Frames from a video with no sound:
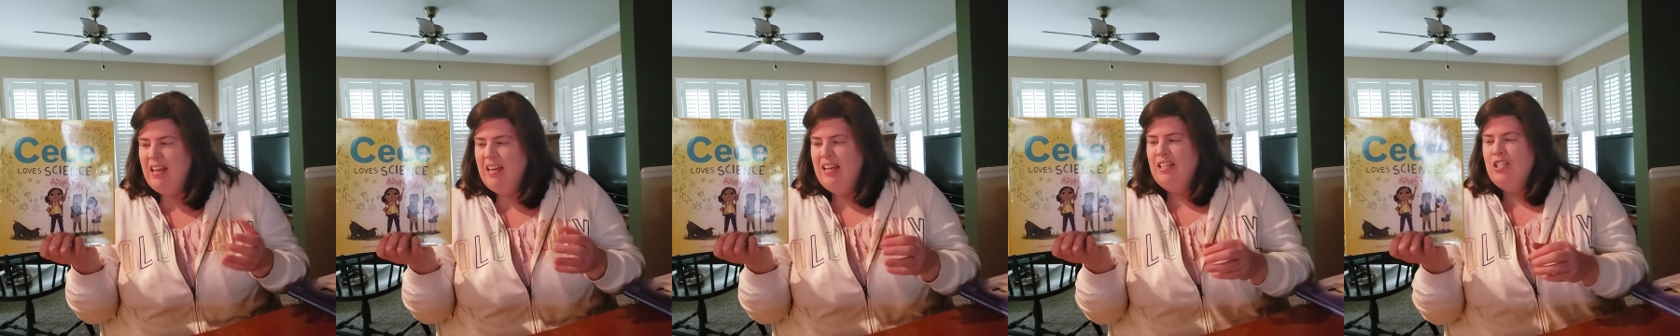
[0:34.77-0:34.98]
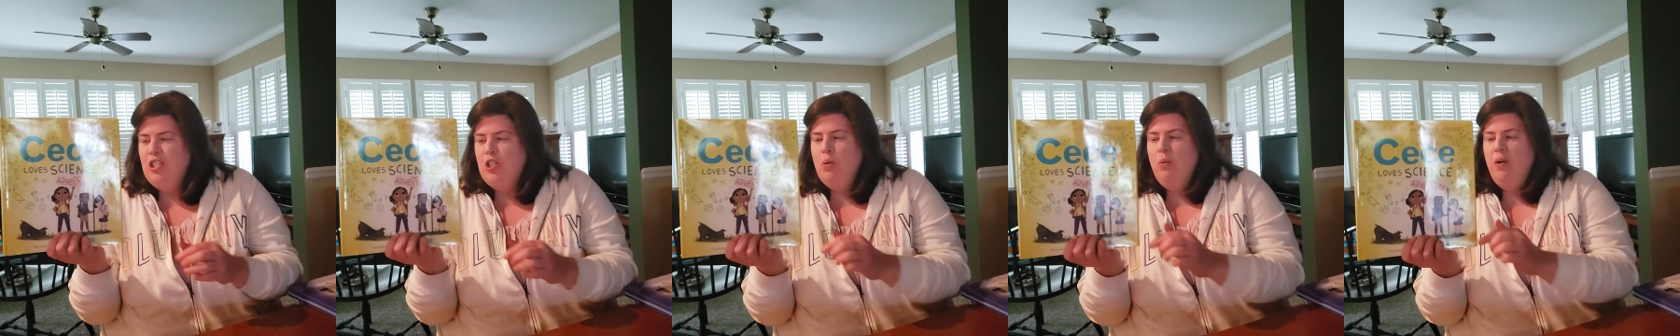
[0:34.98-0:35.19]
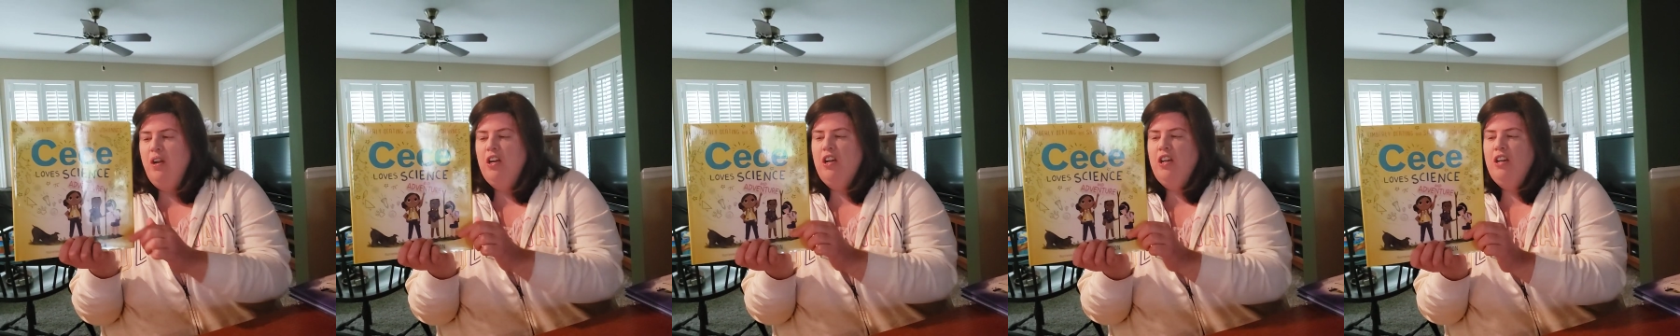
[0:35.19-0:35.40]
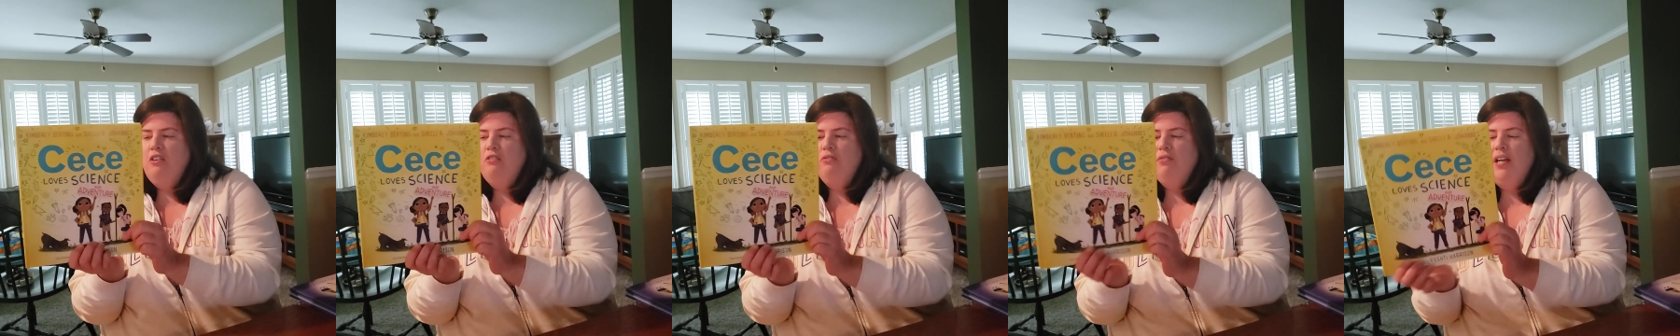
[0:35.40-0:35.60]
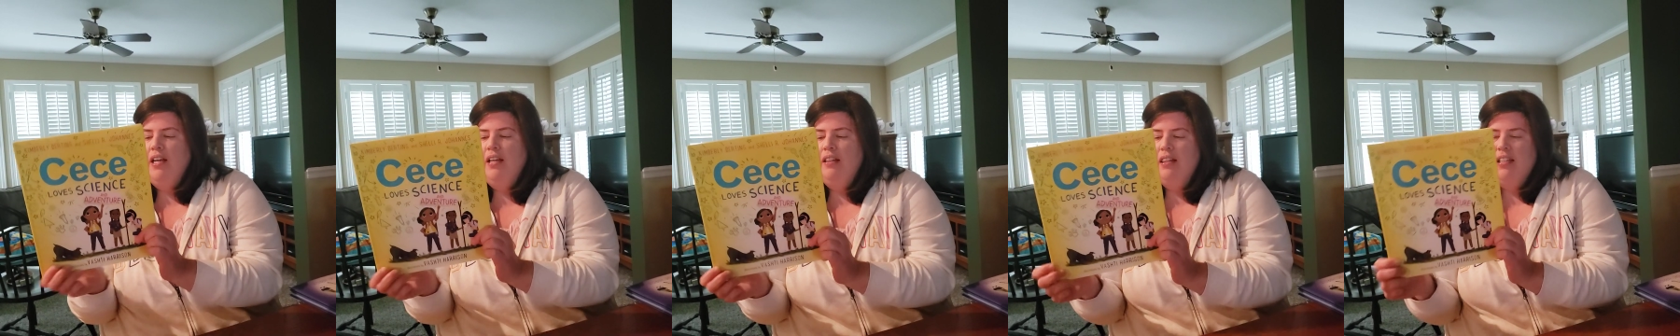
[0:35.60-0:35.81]
So we're going to
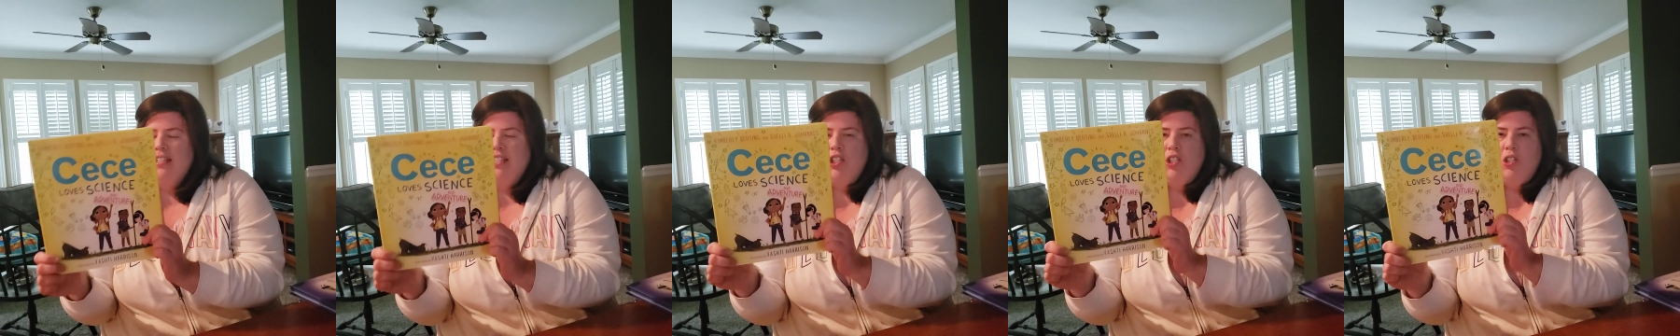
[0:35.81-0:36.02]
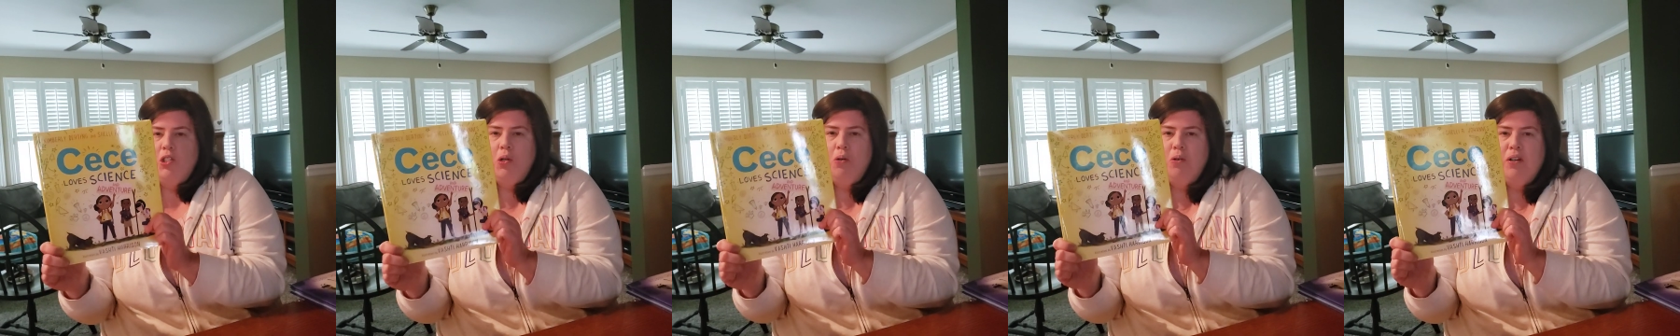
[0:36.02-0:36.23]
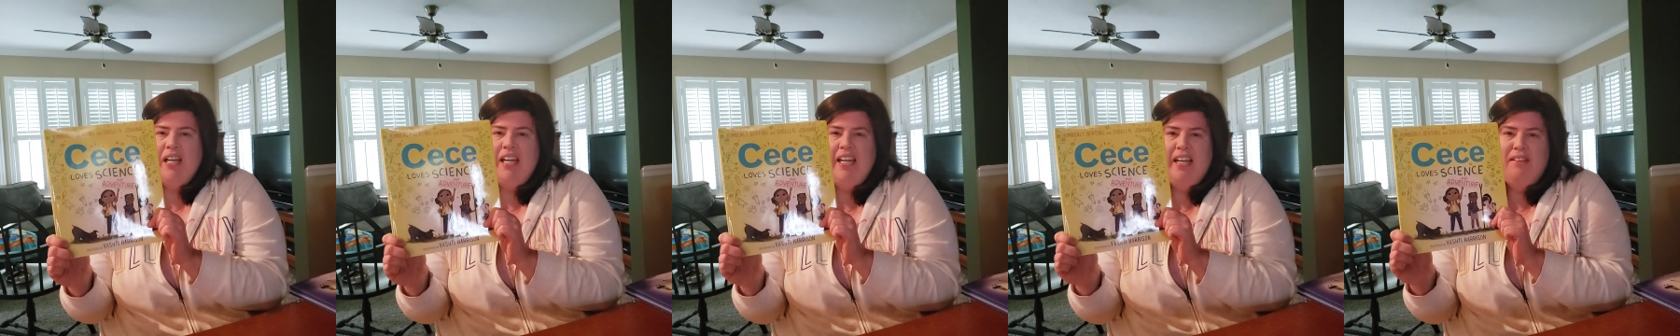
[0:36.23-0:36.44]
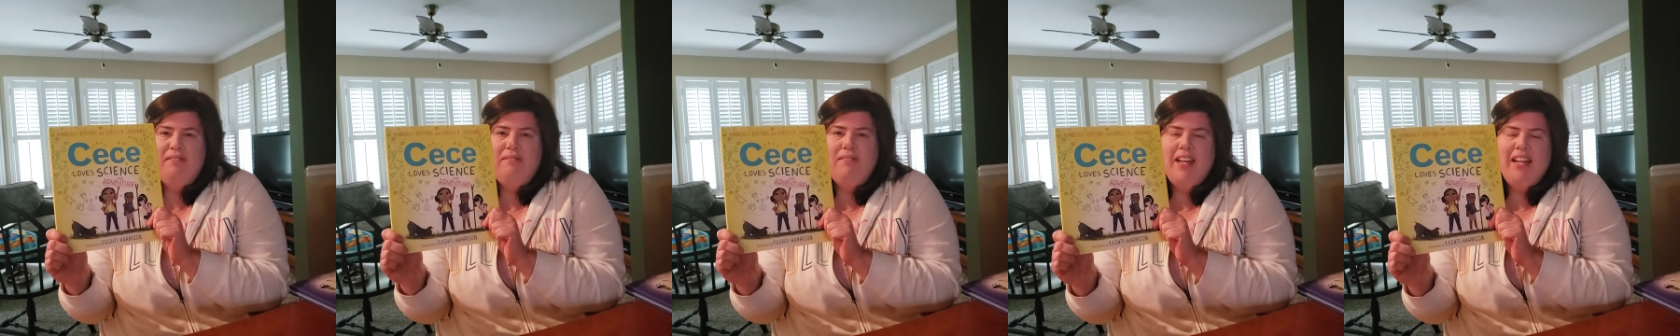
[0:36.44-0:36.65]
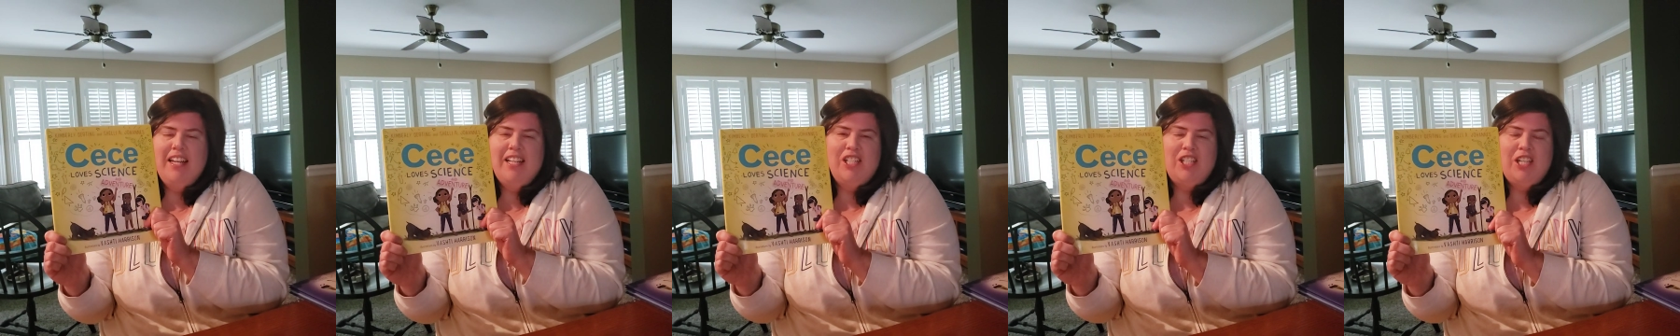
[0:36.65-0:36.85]
read this story to
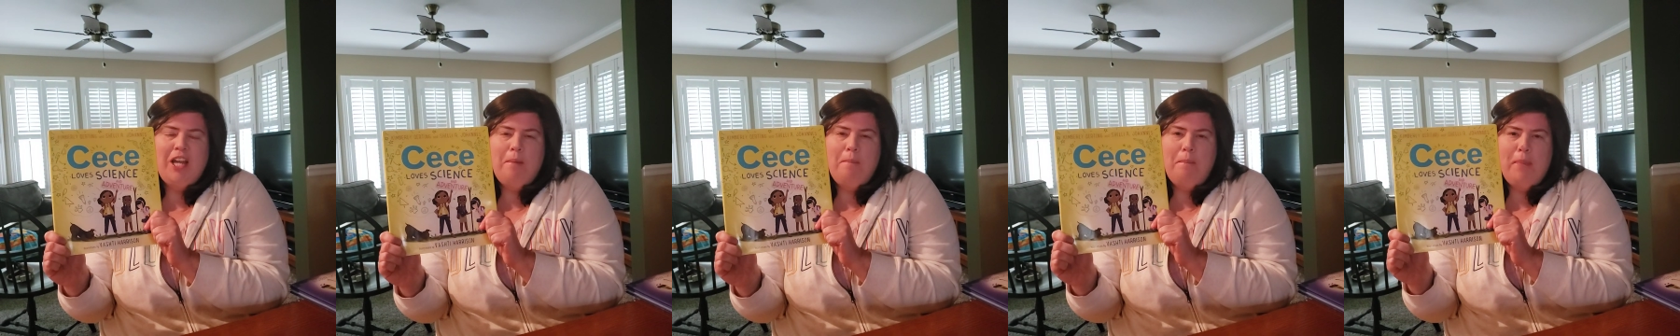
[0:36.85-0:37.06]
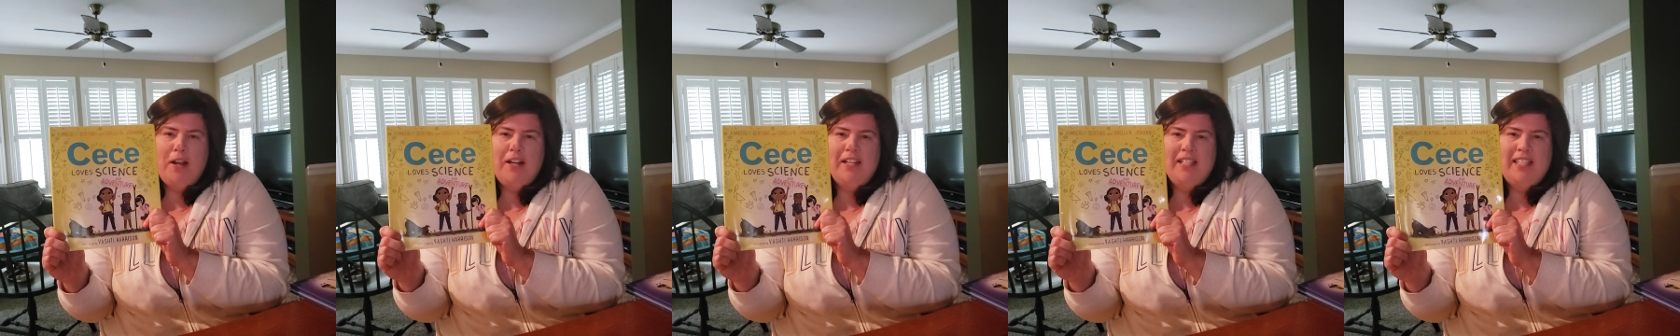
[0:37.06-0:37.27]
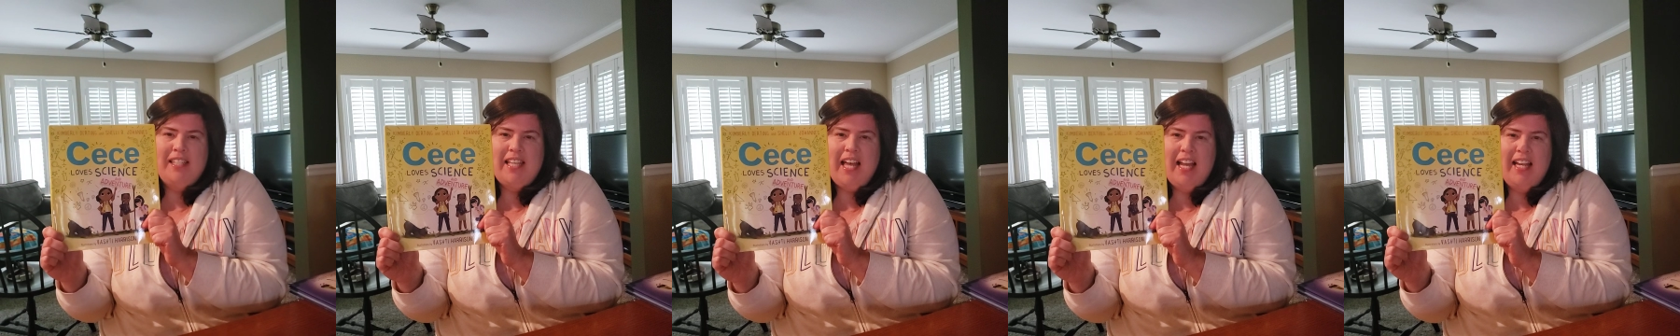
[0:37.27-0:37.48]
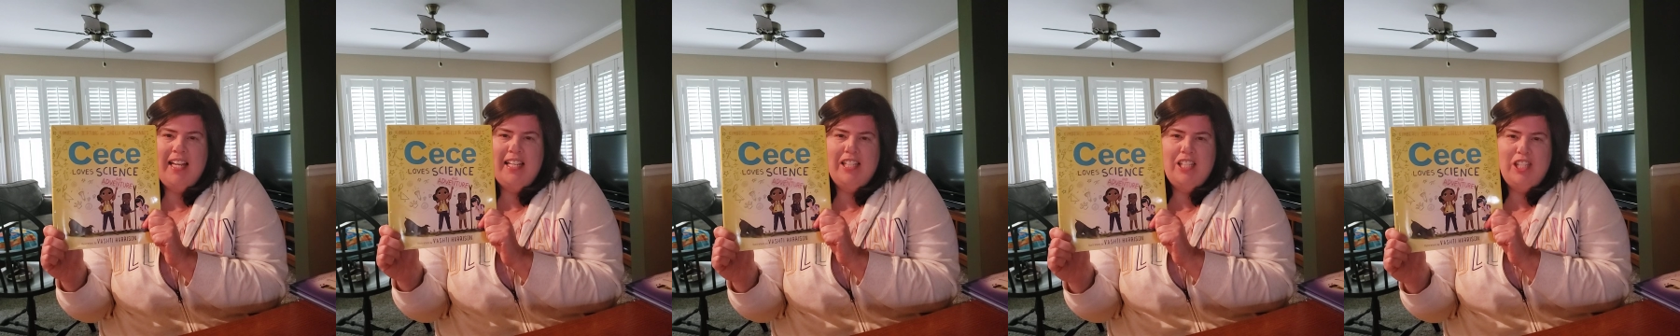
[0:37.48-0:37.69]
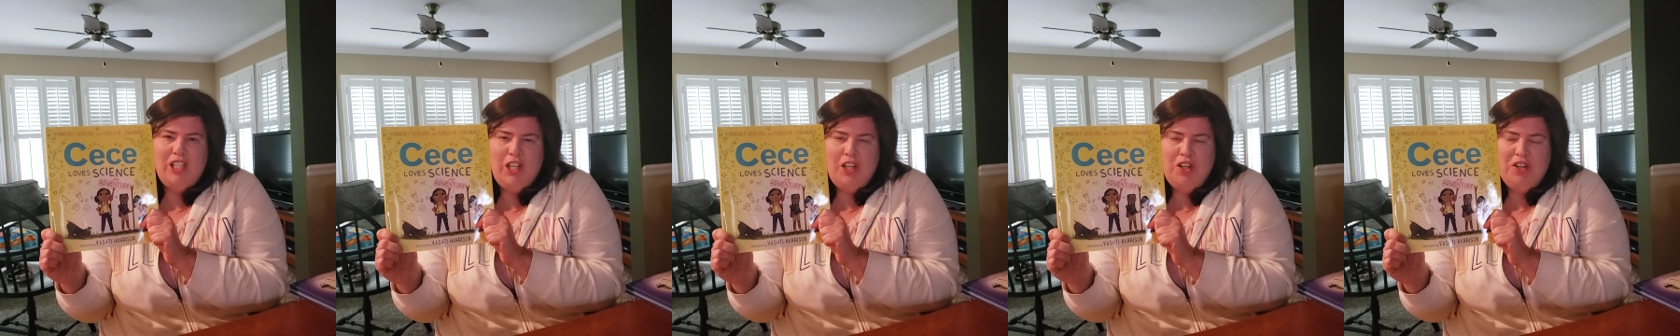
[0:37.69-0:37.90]
finish up our
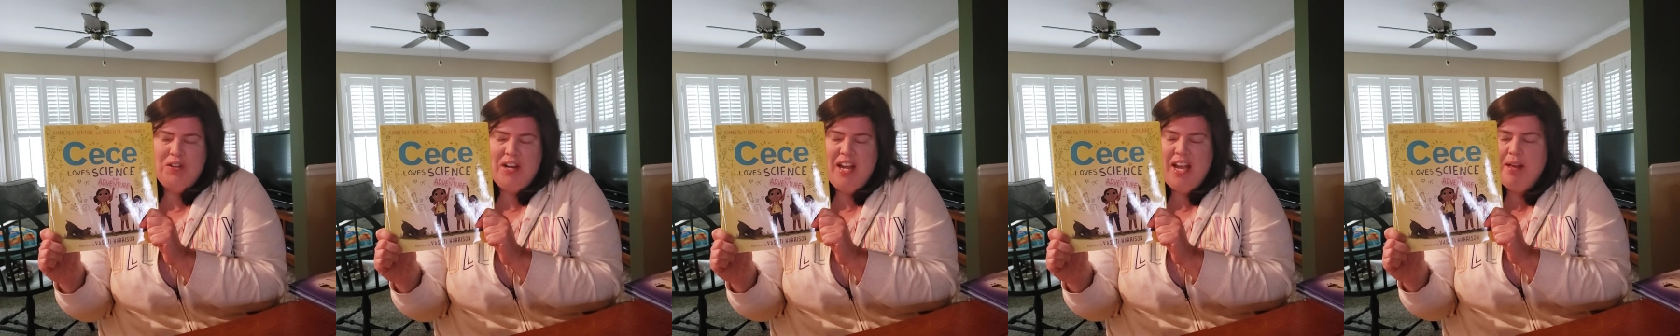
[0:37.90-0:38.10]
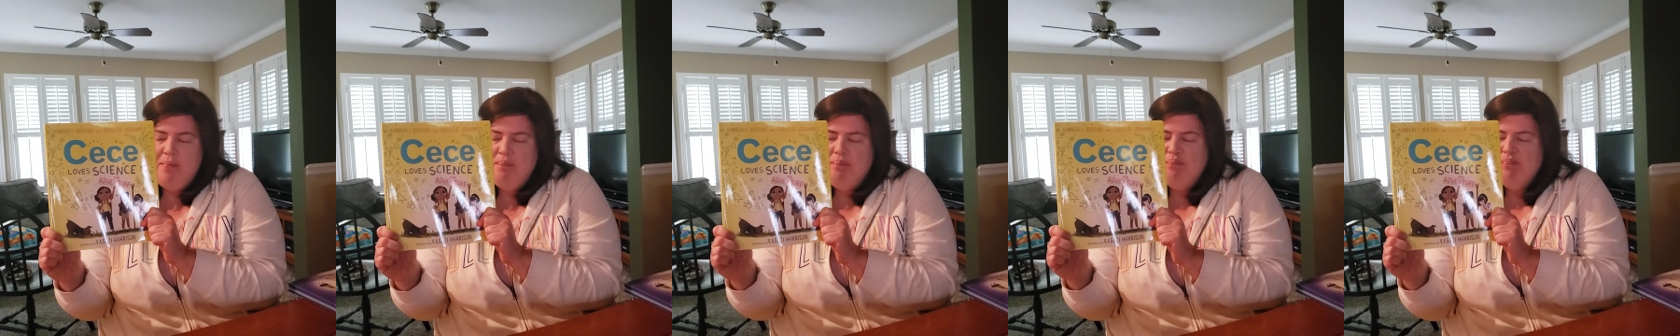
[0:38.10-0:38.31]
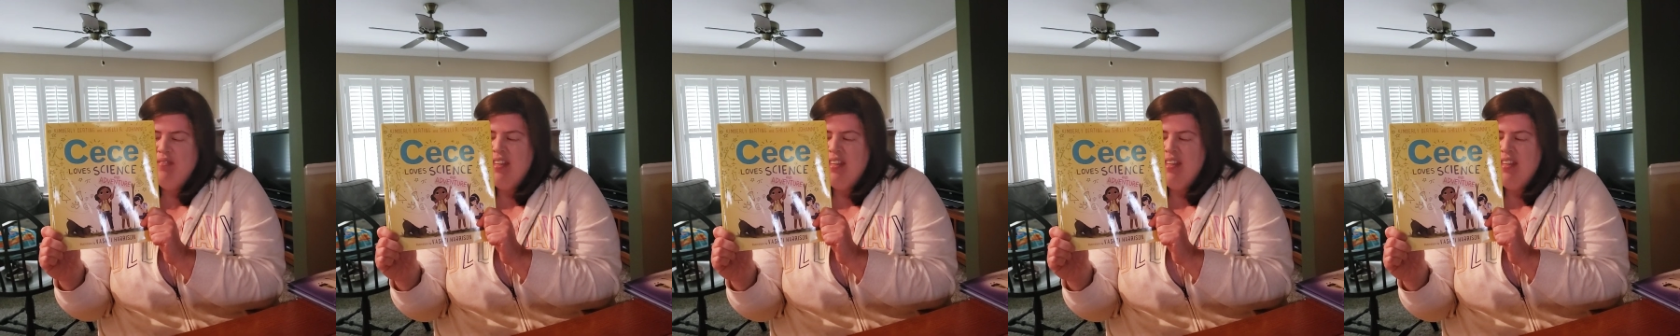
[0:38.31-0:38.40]
science unit,